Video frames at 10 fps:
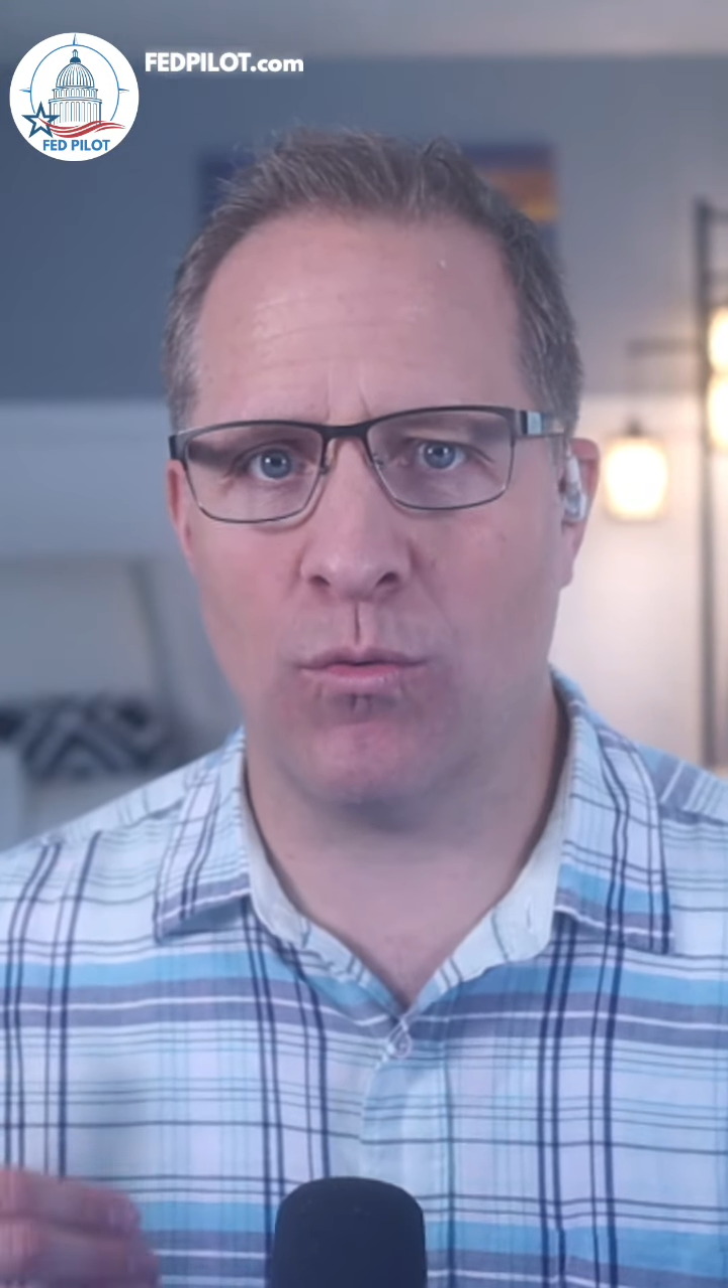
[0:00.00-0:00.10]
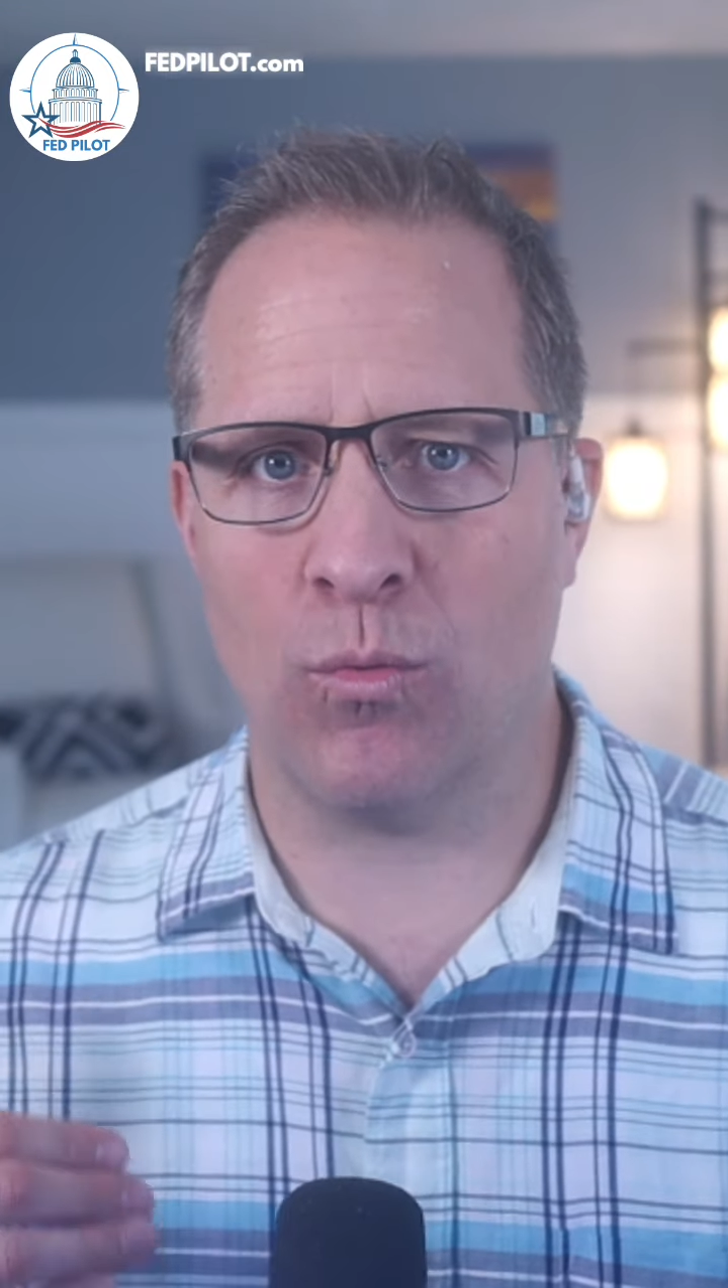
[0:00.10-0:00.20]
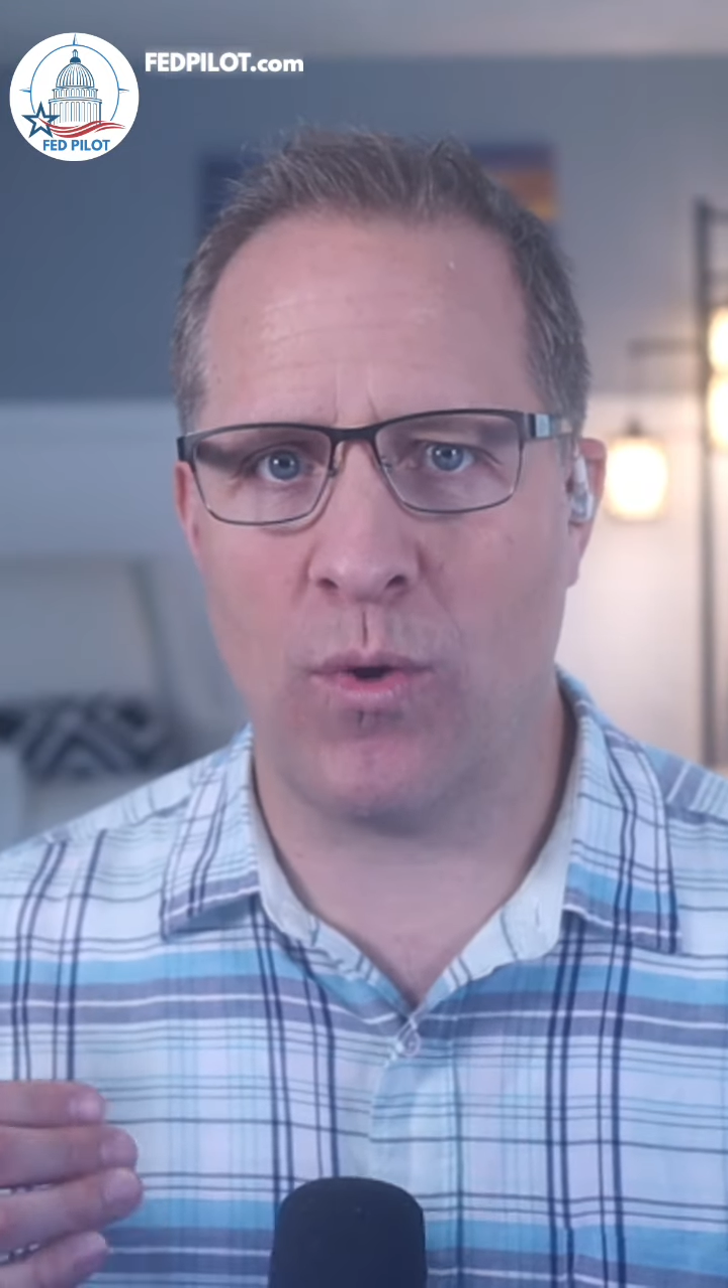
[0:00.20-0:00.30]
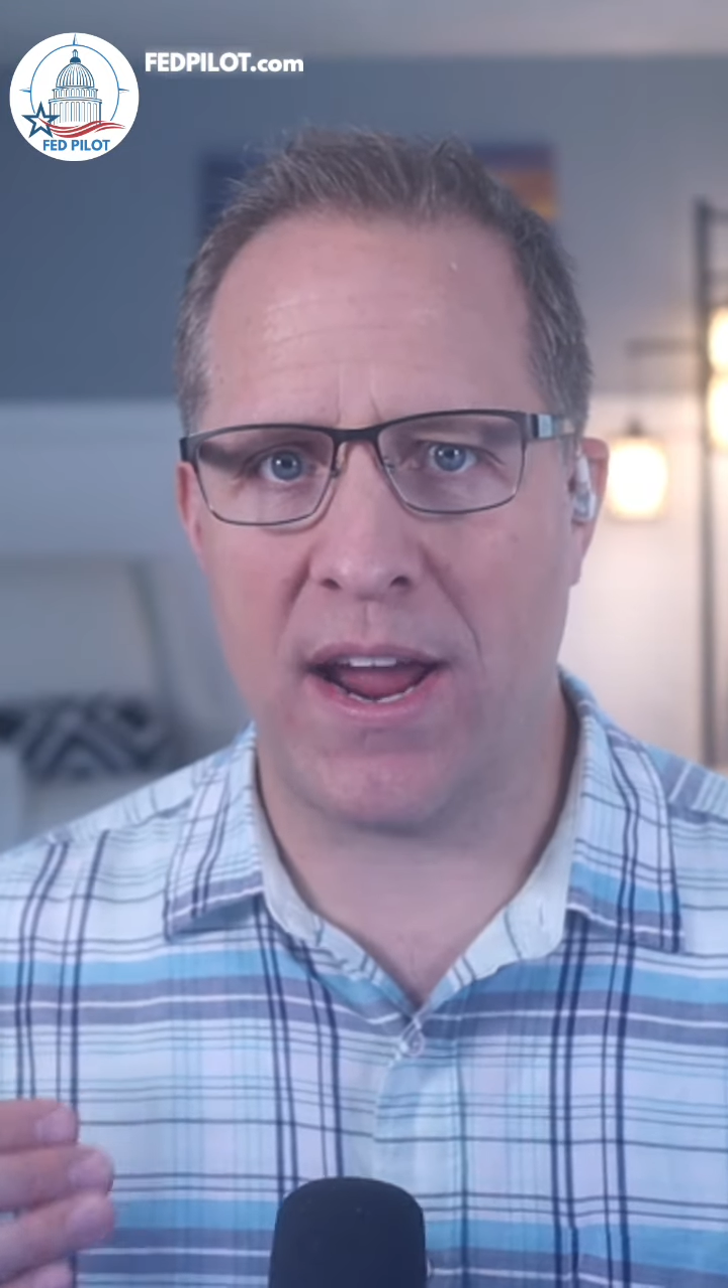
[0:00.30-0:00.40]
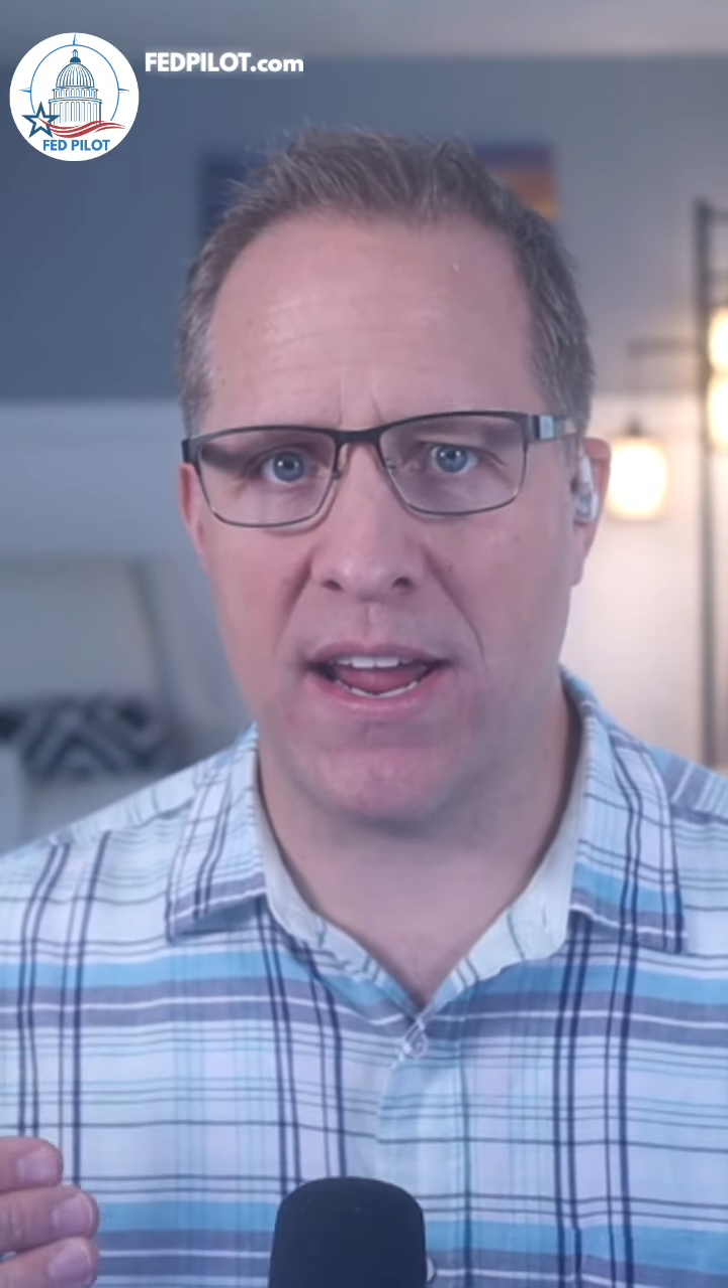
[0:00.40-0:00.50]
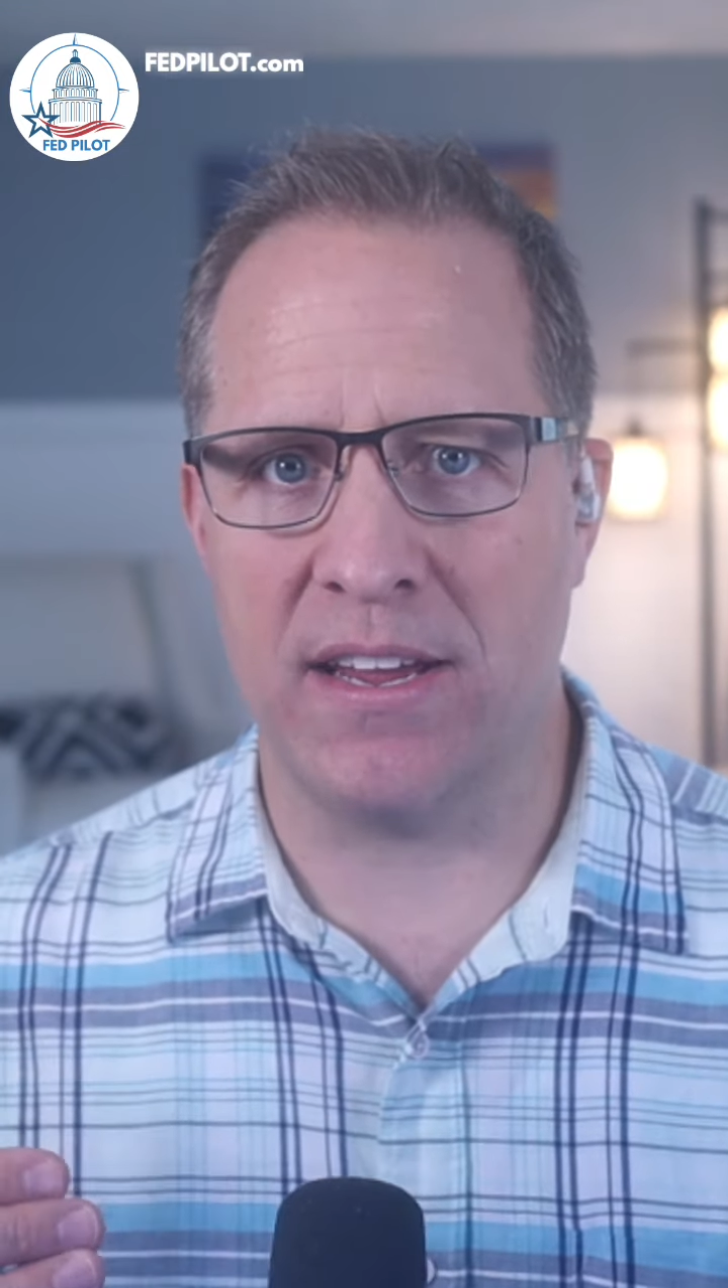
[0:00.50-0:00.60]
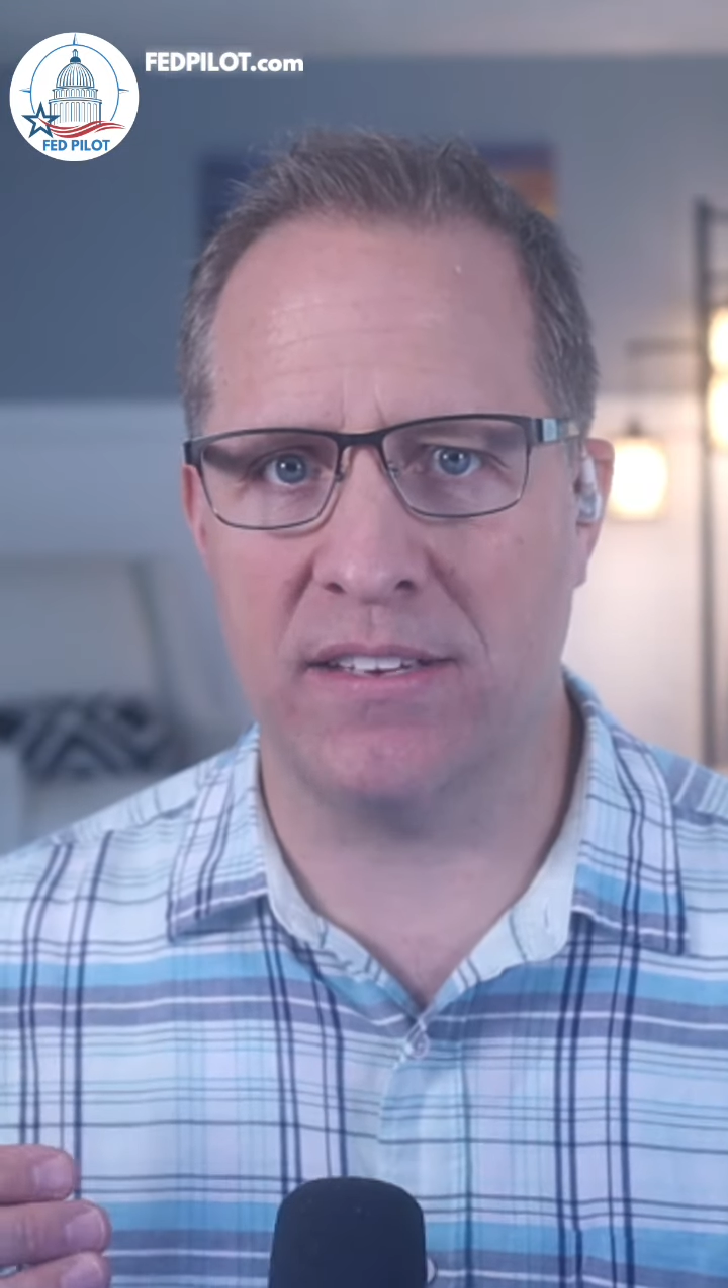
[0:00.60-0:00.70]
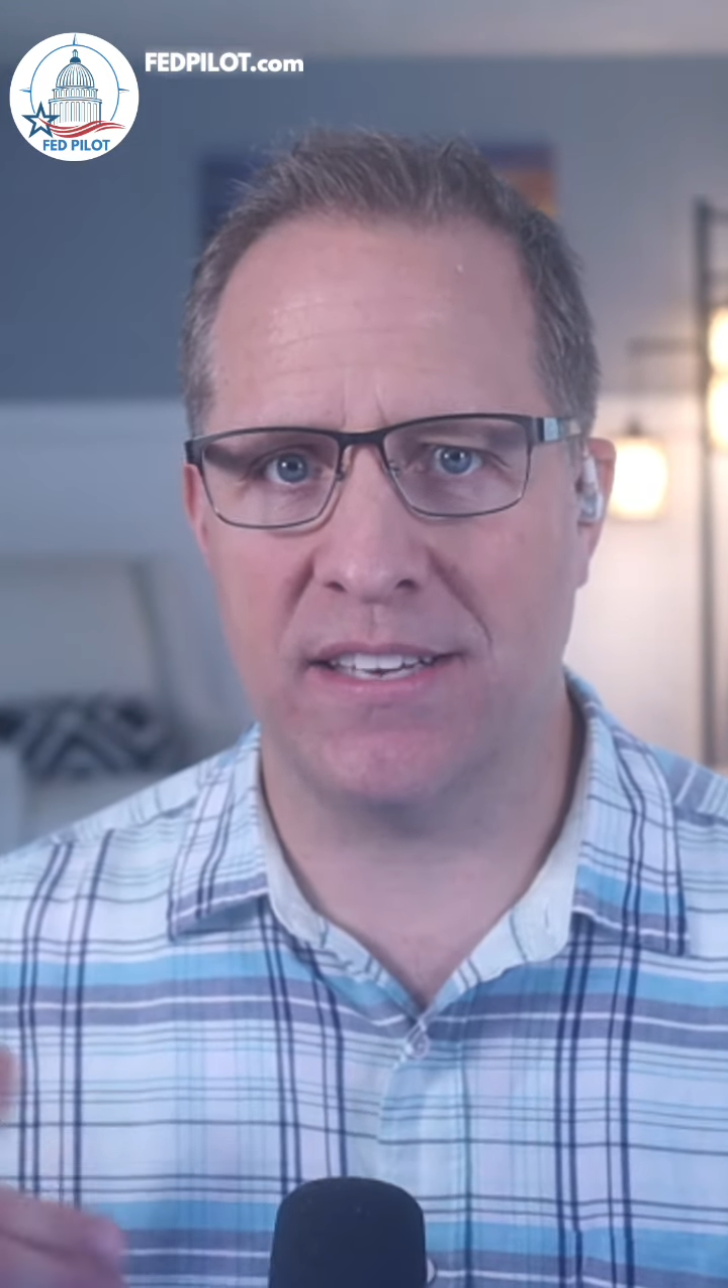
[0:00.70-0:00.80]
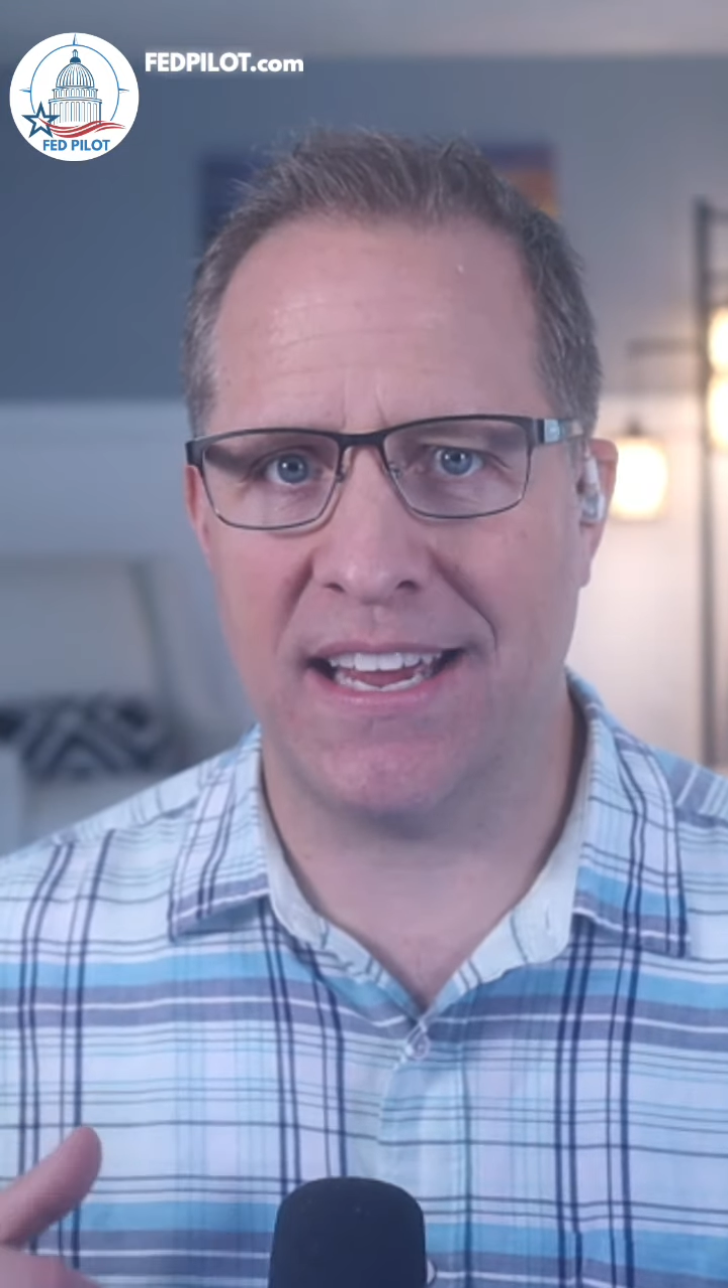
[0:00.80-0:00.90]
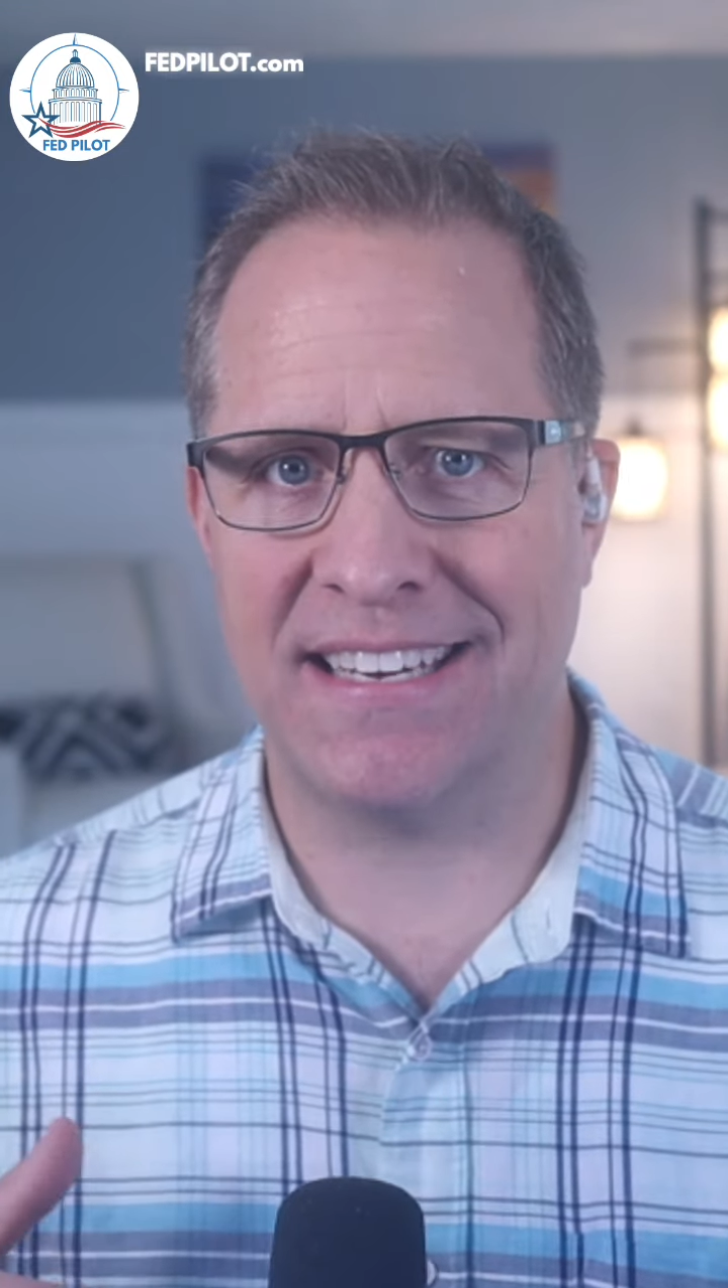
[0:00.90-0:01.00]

raise,